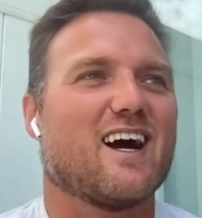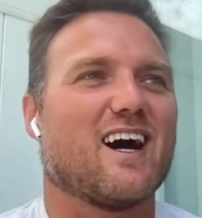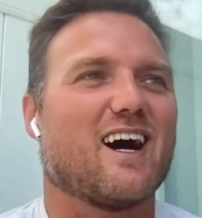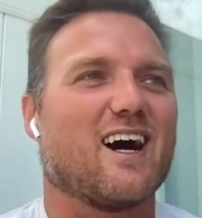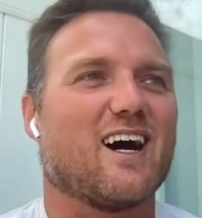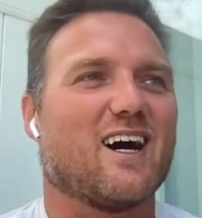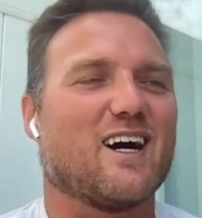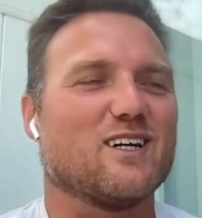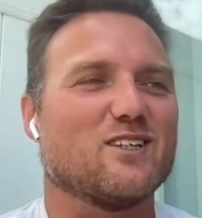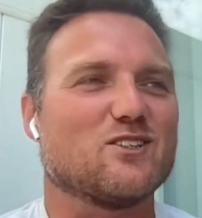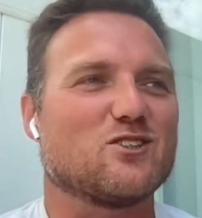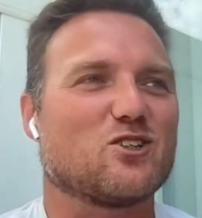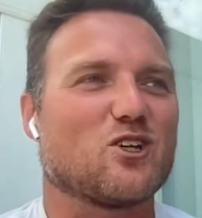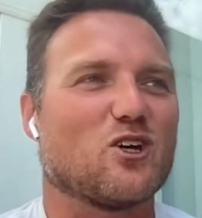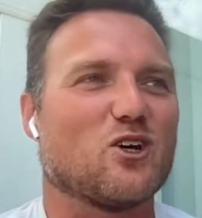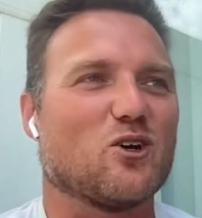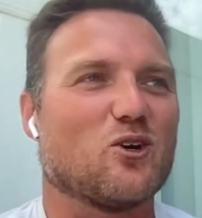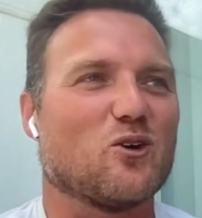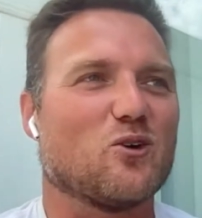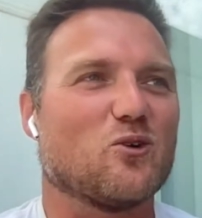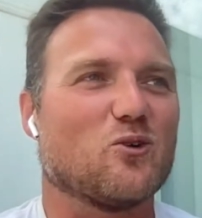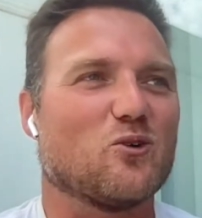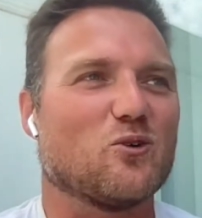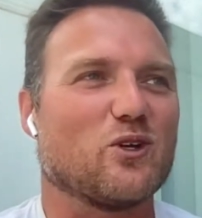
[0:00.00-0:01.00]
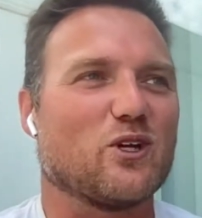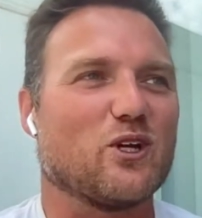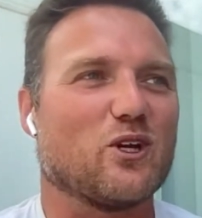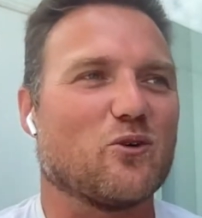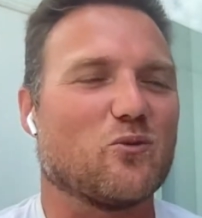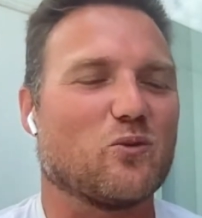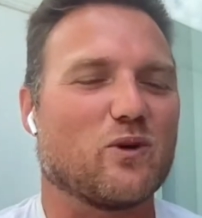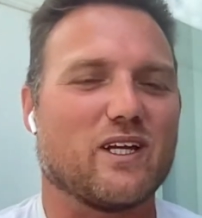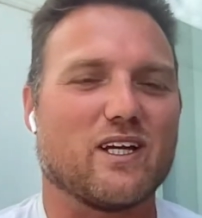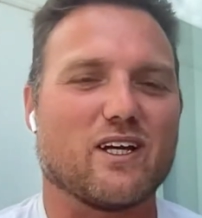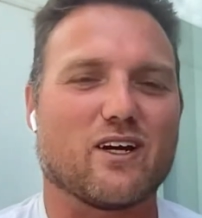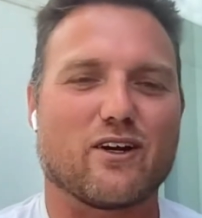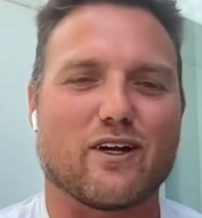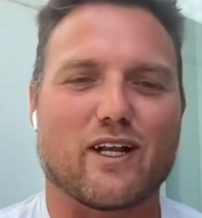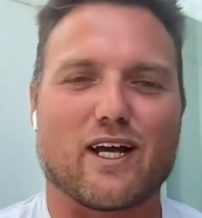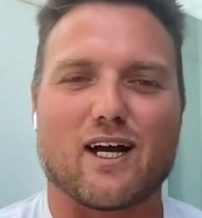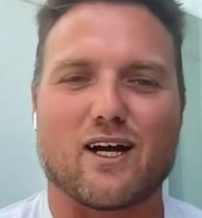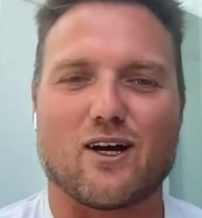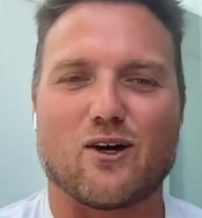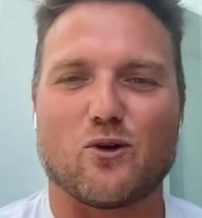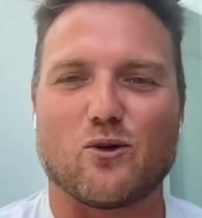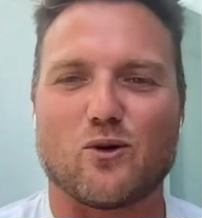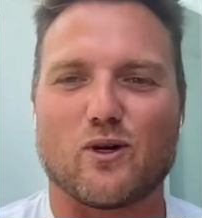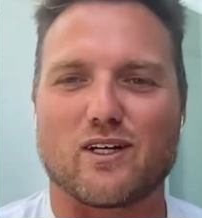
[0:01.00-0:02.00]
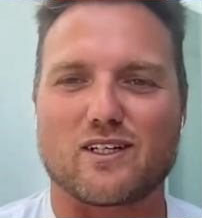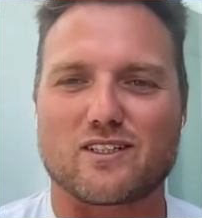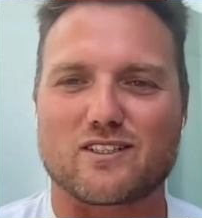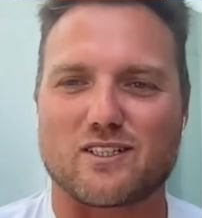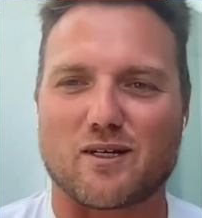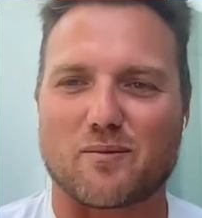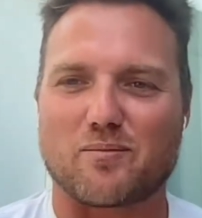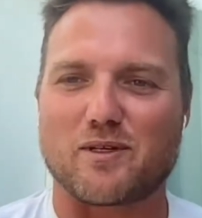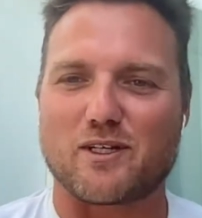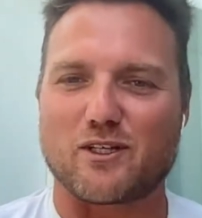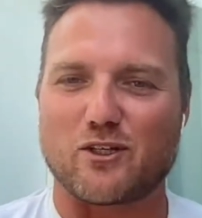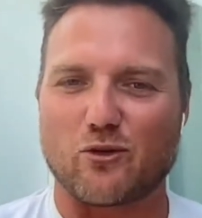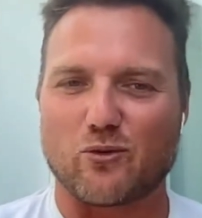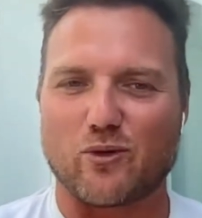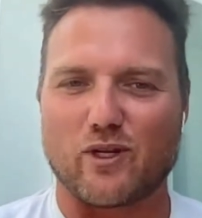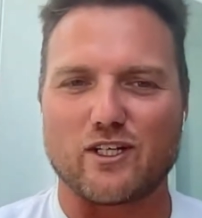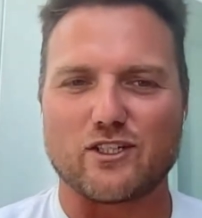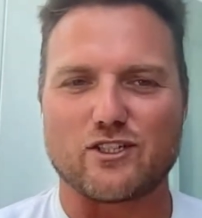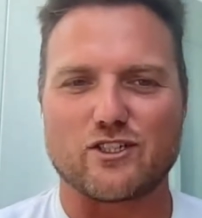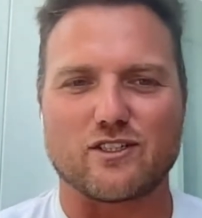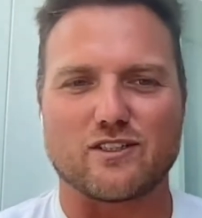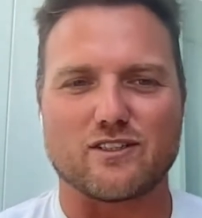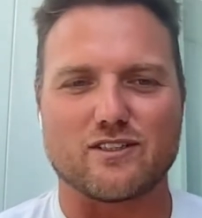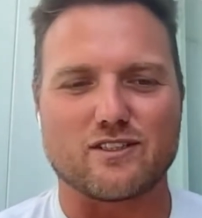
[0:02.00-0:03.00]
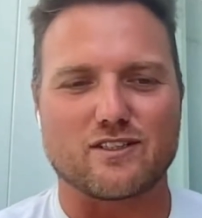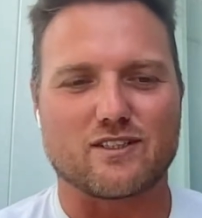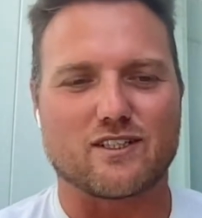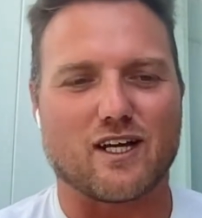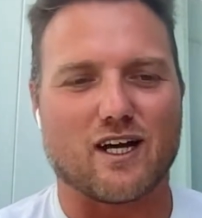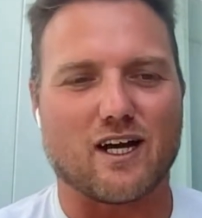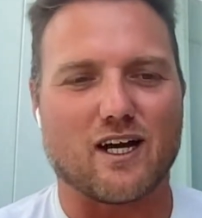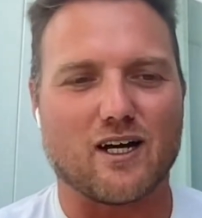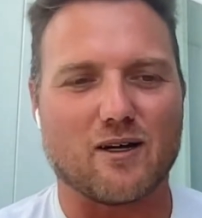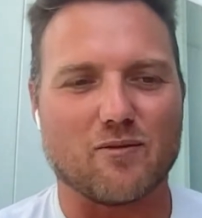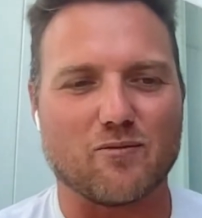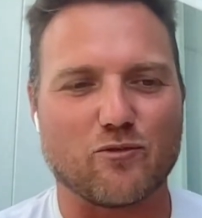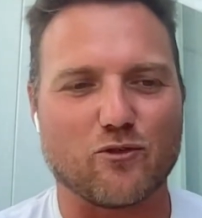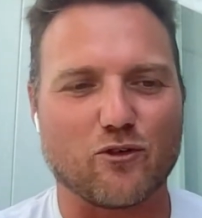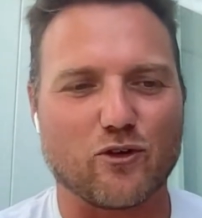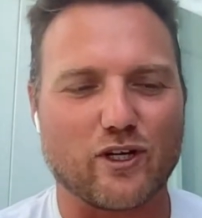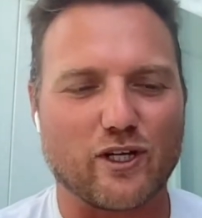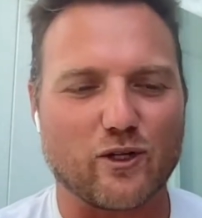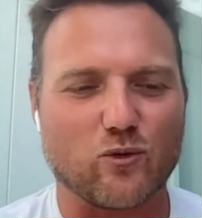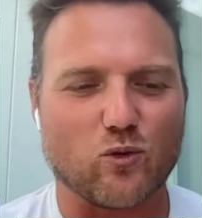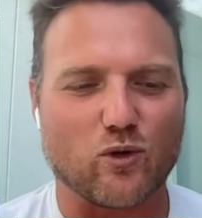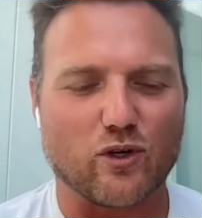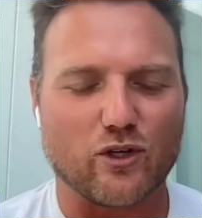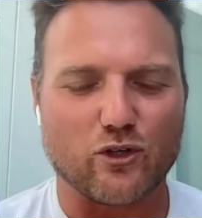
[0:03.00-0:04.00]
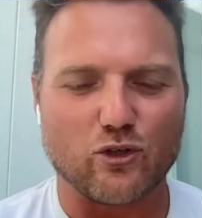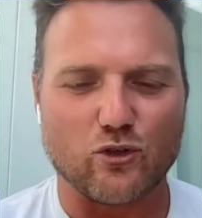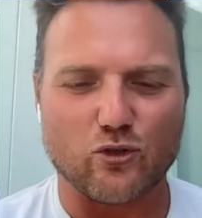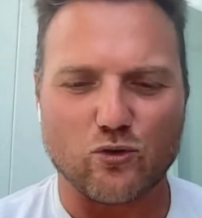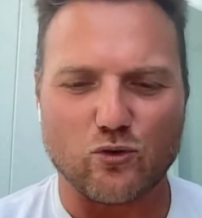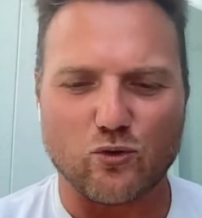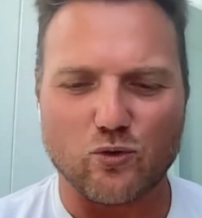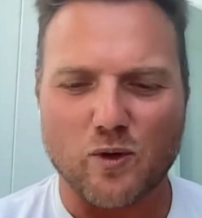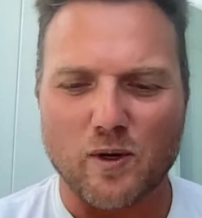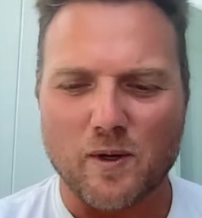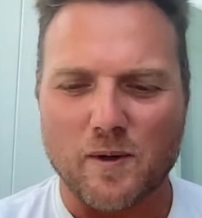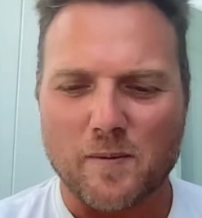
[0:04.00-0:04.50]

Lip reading: We are now accepting donations for anyone who